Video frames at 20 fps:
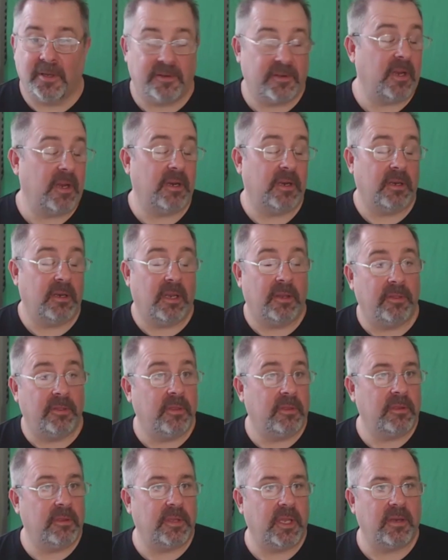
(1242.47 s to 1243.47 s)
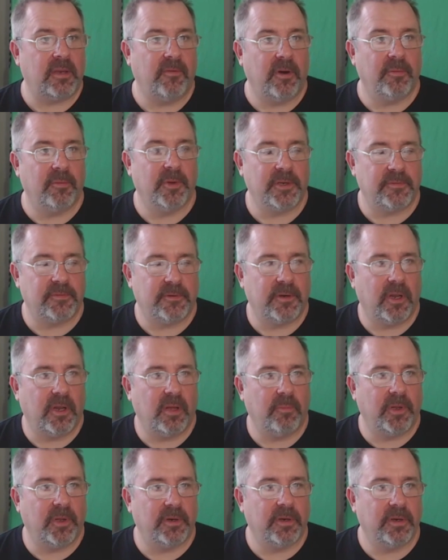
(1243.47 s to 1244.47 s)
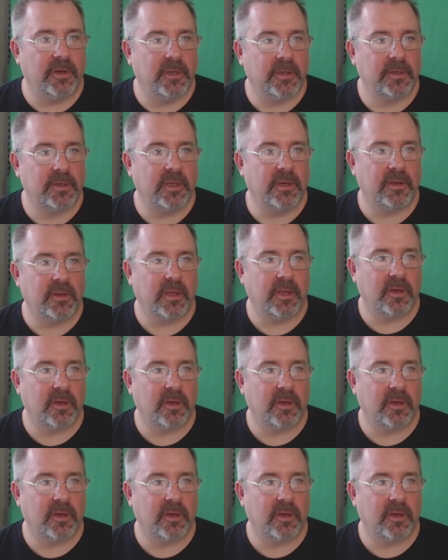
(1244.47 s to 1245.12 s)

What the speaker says: exciting, and thank you very much for your help on getting